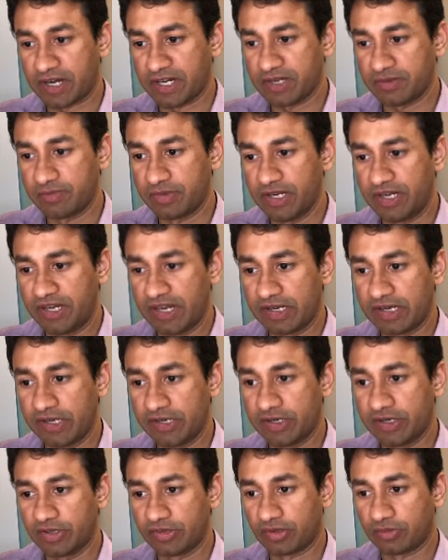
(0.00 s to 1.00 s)
randomly
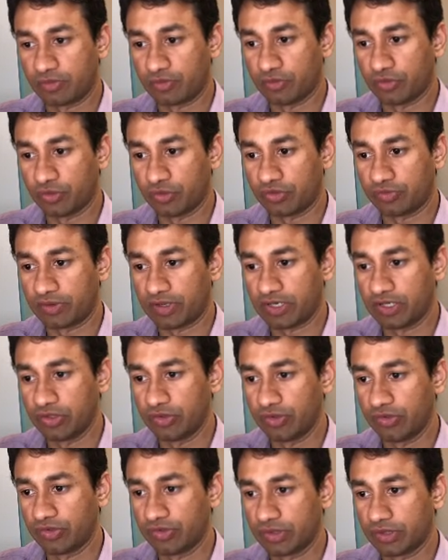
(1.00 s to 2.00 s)
deleted some of those
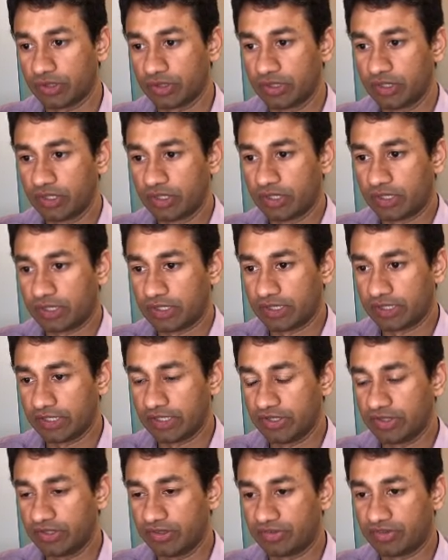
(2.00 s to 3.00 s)
values uh,
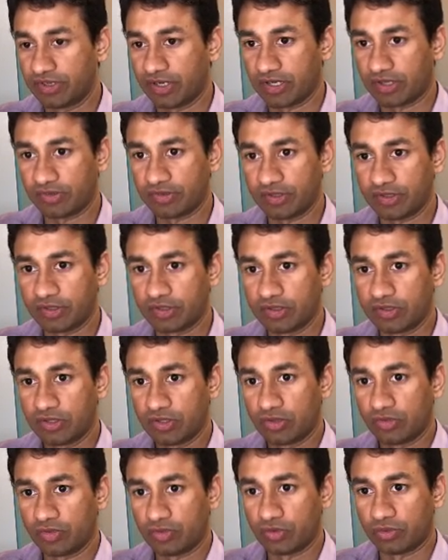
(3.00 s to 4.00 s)
in this data set.
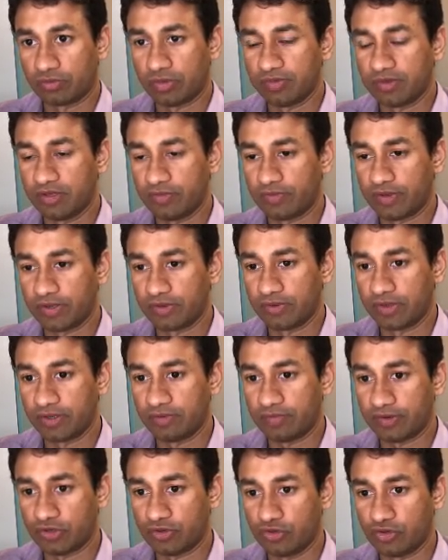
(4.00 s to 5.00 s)
So maybe if I
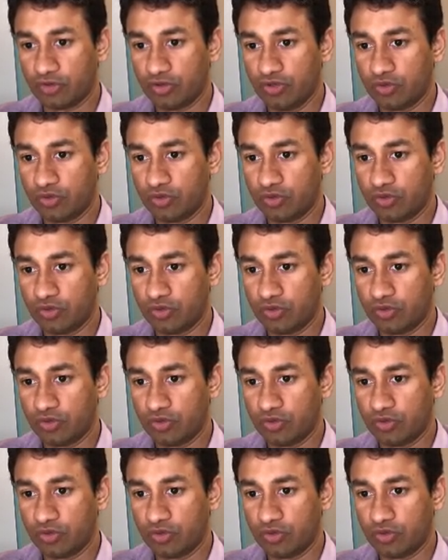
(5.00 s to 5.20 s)
if I show